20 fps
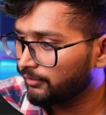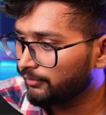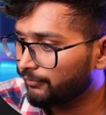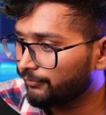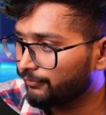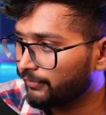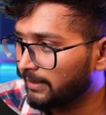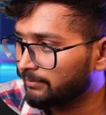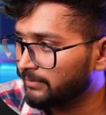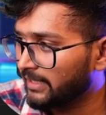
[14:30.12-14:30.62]

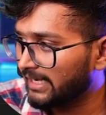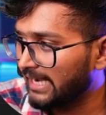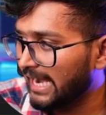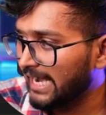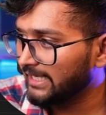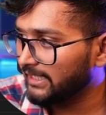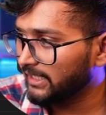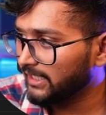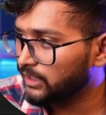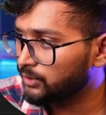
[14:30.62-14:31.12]
from the
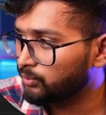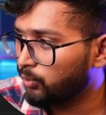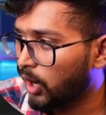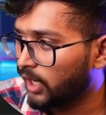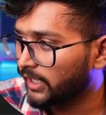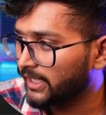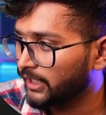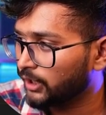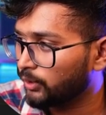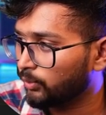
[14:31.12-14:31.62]
right is
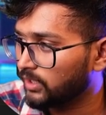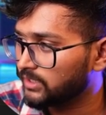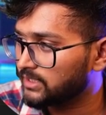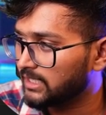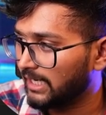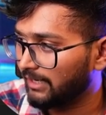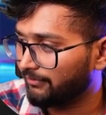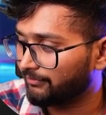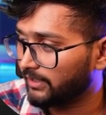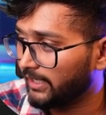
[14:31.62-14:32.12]
walking towards
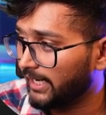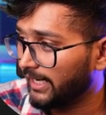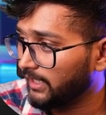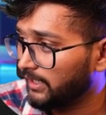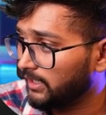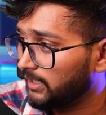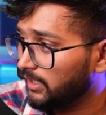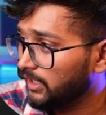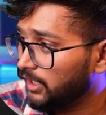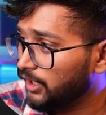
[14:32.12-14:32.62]
the left,
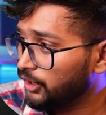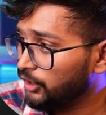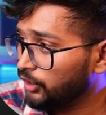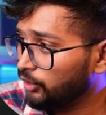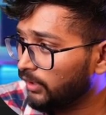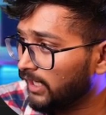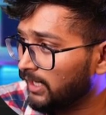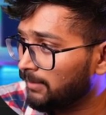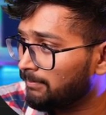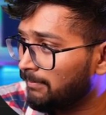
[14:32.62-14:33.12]
right?
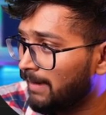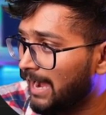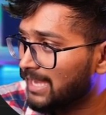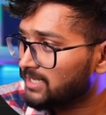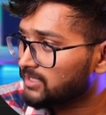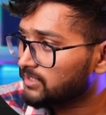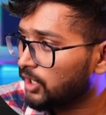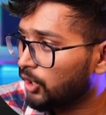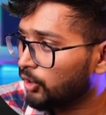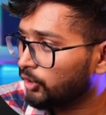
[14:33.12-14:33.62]
You can
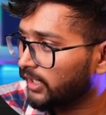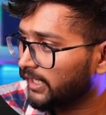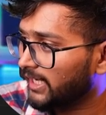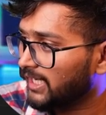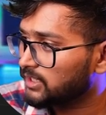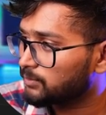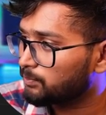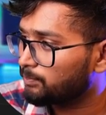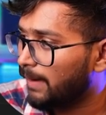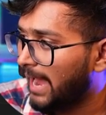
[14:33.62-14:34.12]
mask out
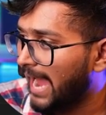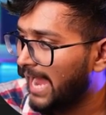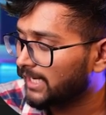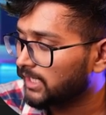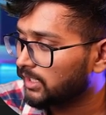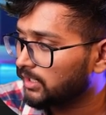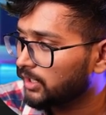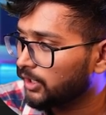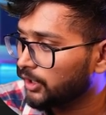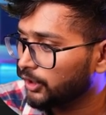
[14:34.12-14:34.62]
his
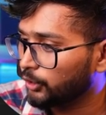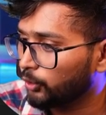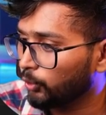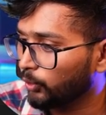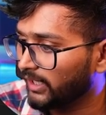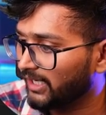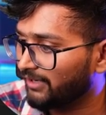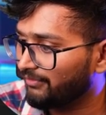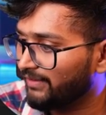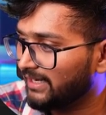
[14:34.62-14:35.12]
back to
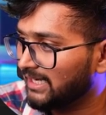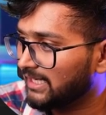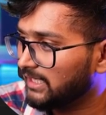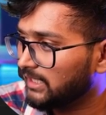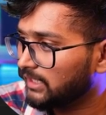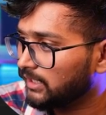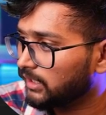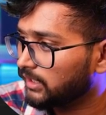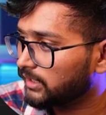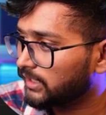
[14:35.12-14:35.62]

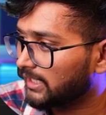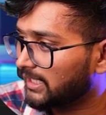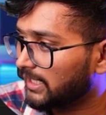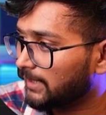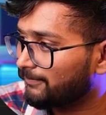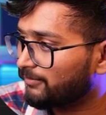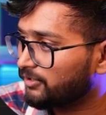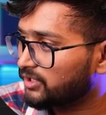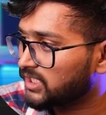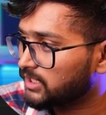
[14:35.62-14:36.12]
reveal the
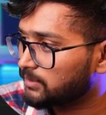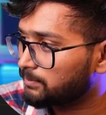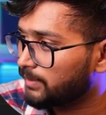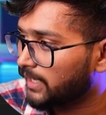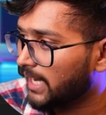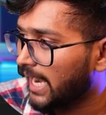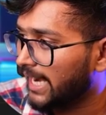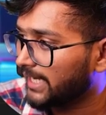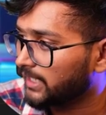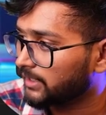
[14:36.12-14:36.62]
clip which is
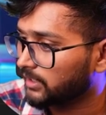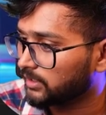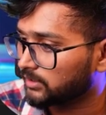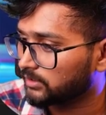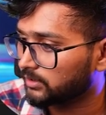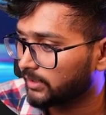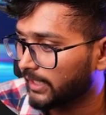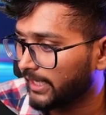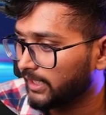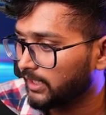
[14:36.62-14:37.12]
behind
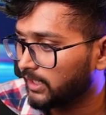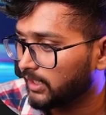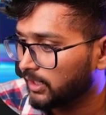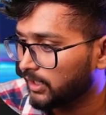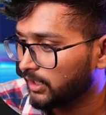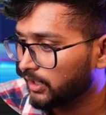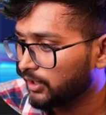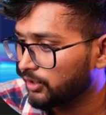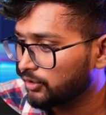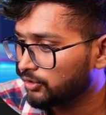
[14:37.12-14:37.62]
this, right?
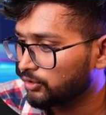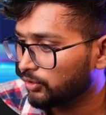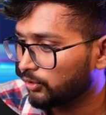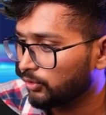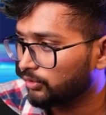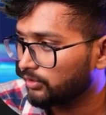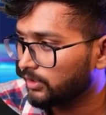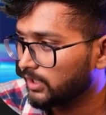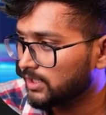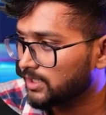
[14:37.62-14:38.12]

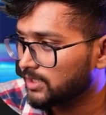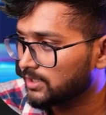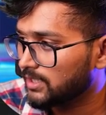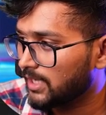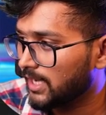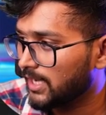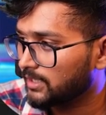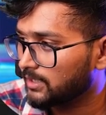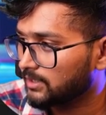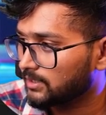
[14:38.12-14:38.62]
So this is
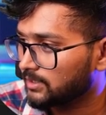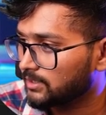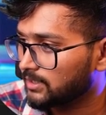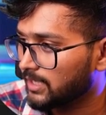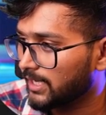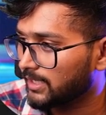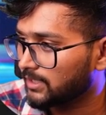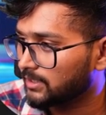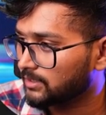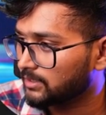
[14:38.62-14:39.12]
there, this is
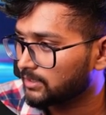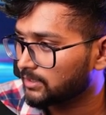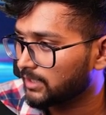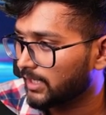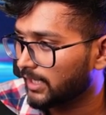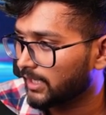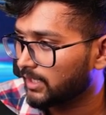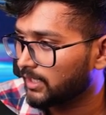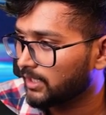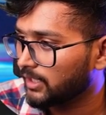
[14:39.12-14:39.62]
there, this is
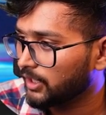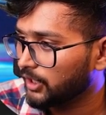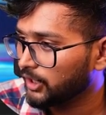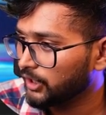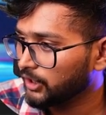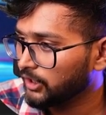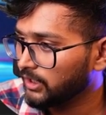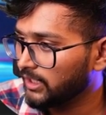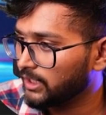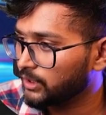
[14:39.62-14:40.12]
there.
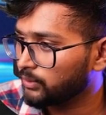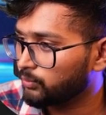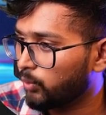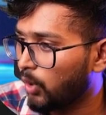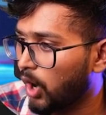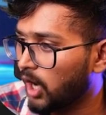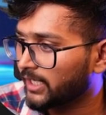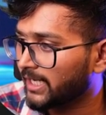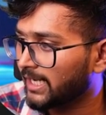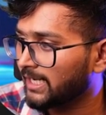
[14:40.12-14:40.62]
He's
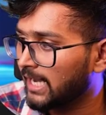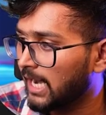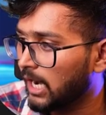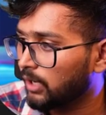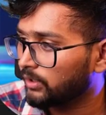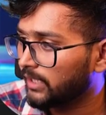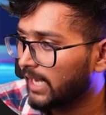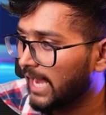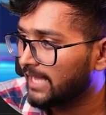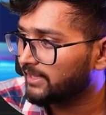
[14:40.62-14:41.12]
walking
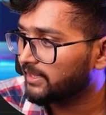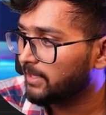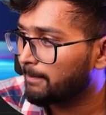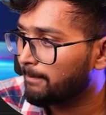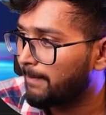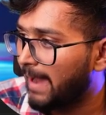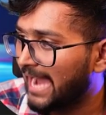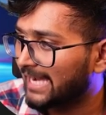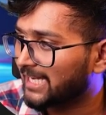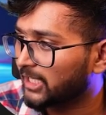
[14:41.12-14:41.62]
out and the
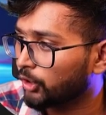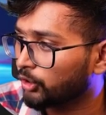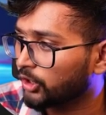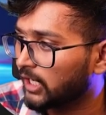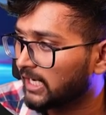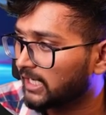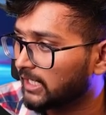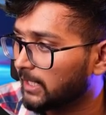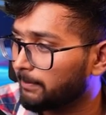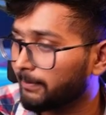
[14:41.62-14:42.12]
background
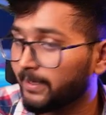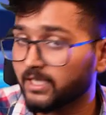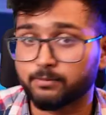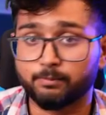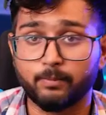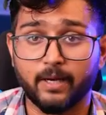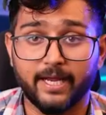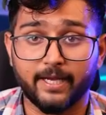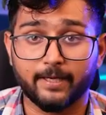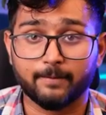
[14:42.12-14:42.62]
ka clip is
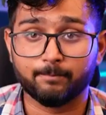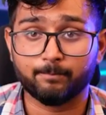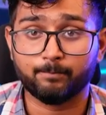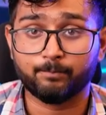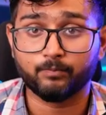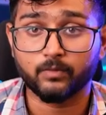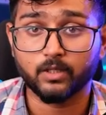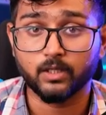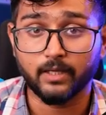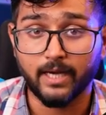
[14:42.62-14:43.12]
playing,
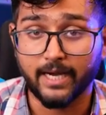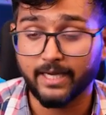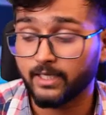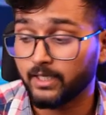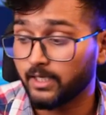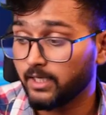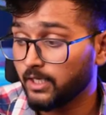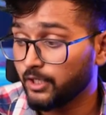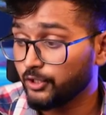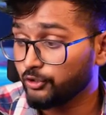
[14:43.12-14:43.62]
right?
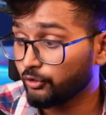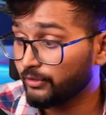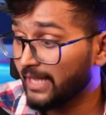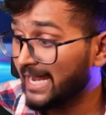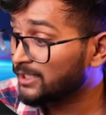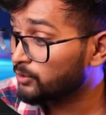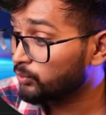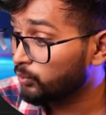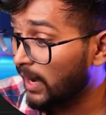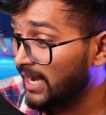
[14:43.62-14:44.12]
So
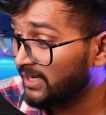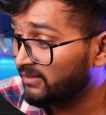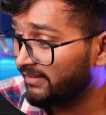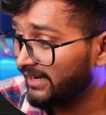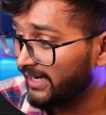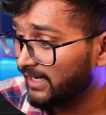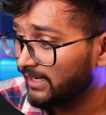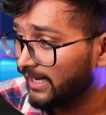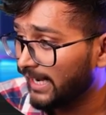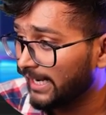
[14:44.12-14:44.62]
that's one
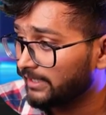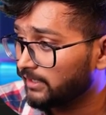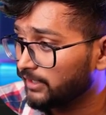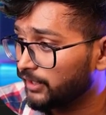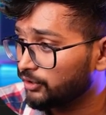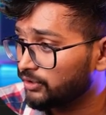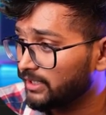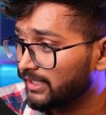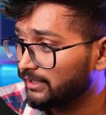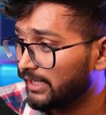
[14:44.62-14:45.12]
way, and
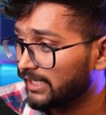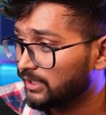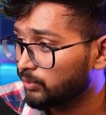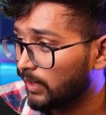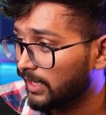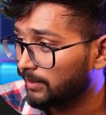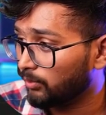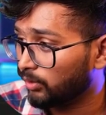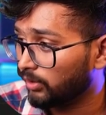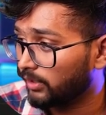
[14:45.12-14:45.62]
you see there's
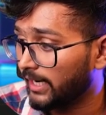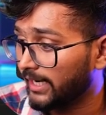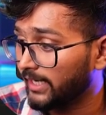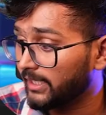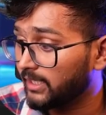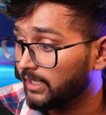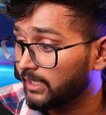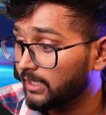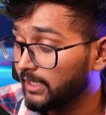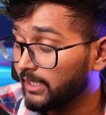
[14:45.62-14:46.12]
one more,
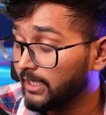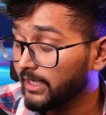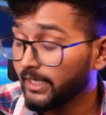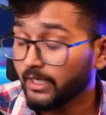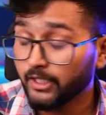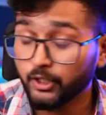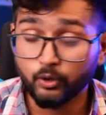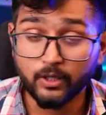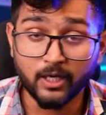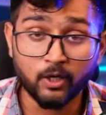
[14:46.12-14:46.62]
right?
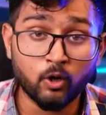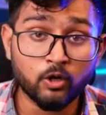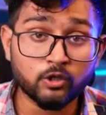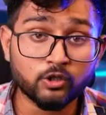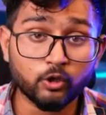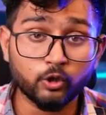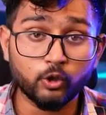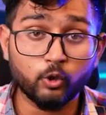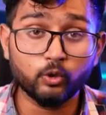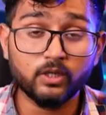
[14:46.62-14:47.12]
You can
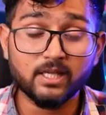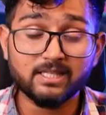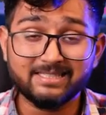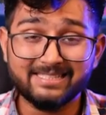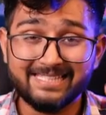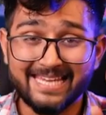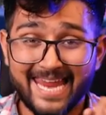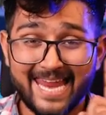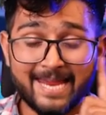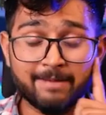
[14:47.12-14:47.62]
also do the
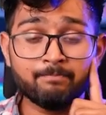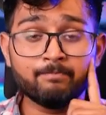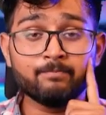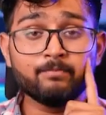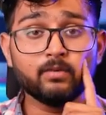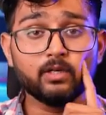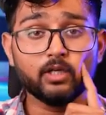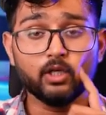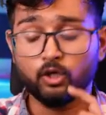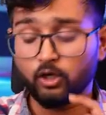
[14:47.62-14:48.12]

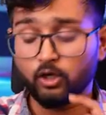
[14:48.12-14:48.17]
same,